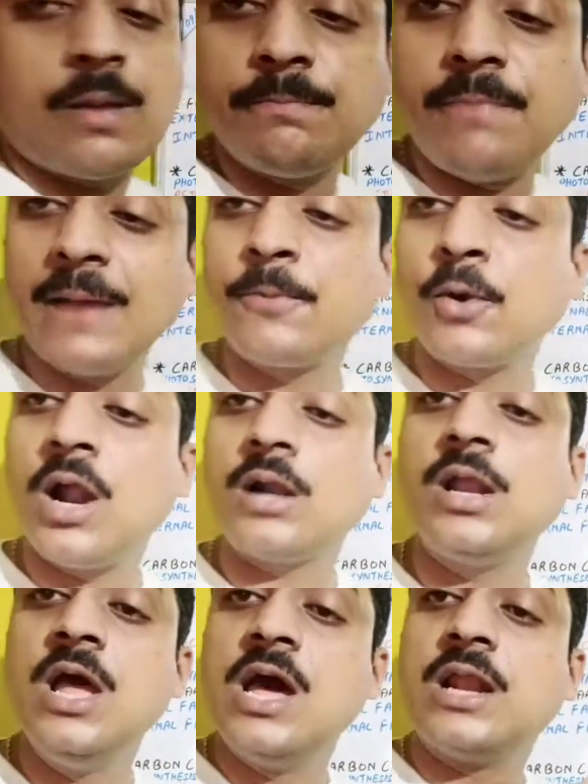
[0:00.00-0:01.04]
byproduct
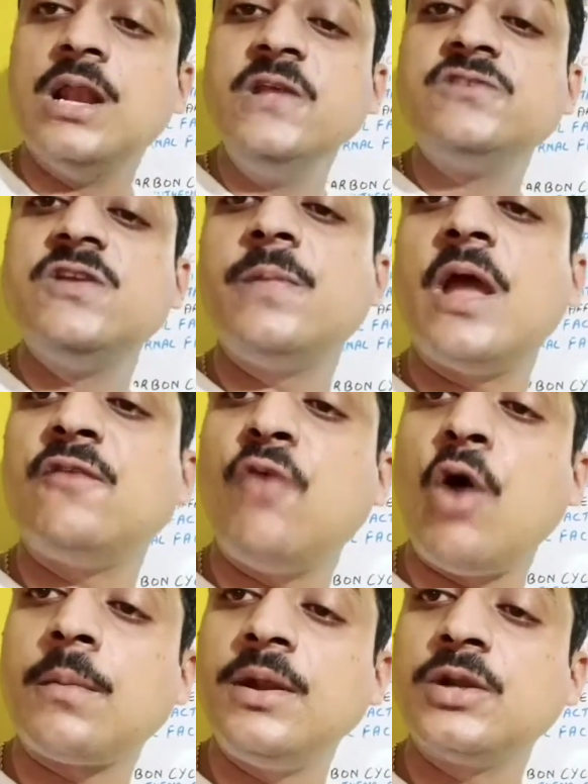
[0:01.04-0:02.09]
released in the
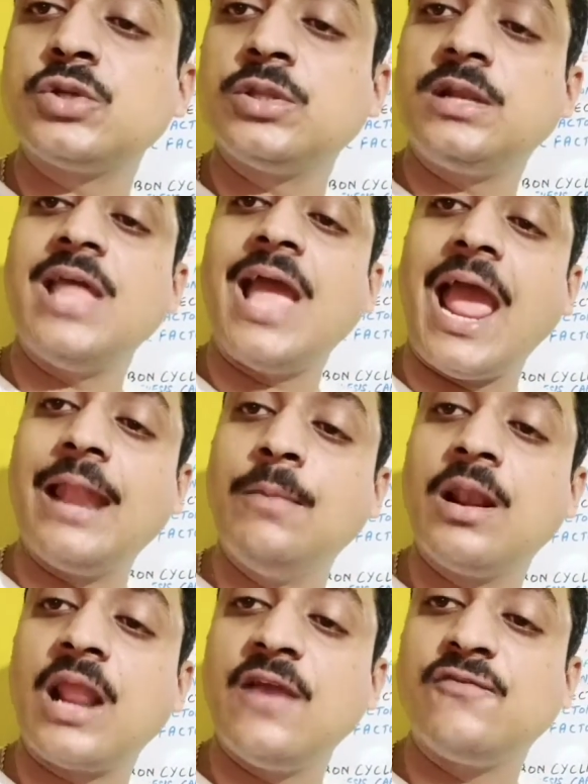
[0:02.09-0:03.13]
environment so that the animal
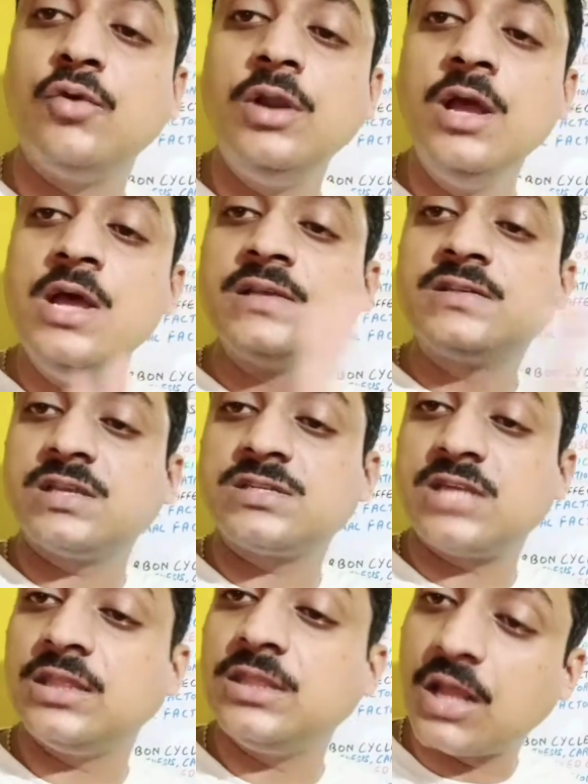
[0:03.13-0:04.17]
life could
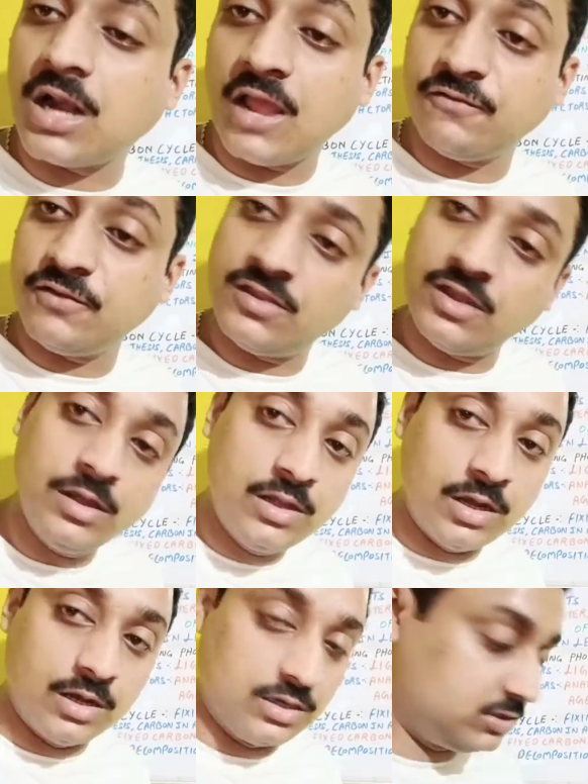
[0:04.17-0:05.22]
sustain their life in the
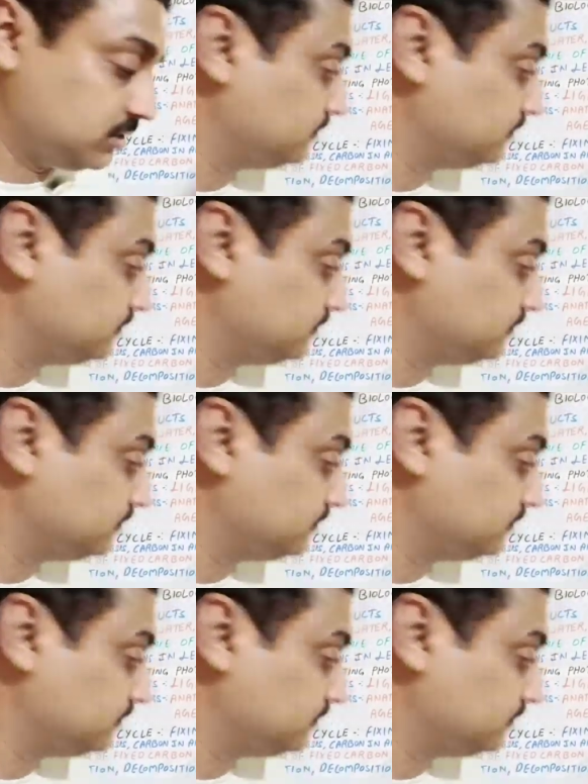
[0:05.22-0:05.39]
earth